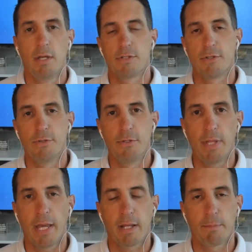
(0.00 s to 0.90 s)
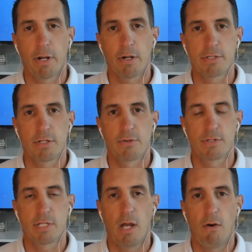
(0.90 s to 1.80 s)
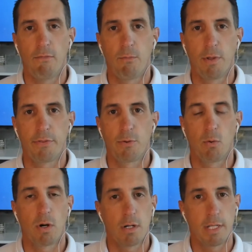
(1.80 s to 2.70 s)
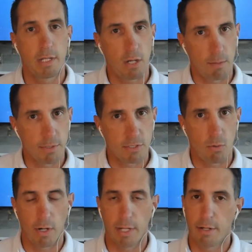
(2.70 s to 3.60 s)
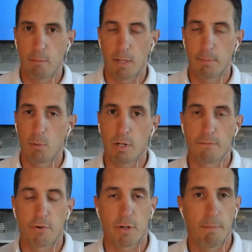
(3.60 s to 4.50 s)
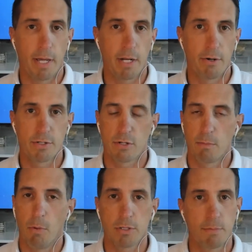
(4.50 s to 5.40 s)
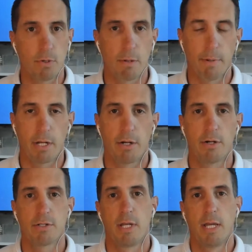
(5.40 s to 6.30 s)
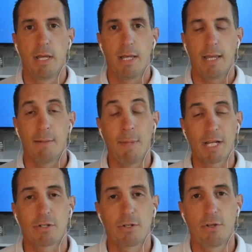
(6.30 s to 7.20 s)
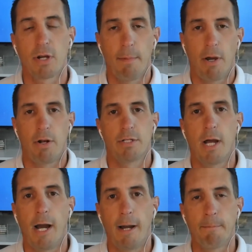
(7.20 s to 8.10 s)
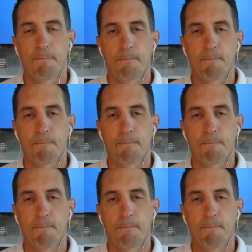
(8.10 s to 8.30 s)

So do that comparison yourself with your e-commerce store and maybe one of your competitors or multiple competitors, and make sure you come out on top.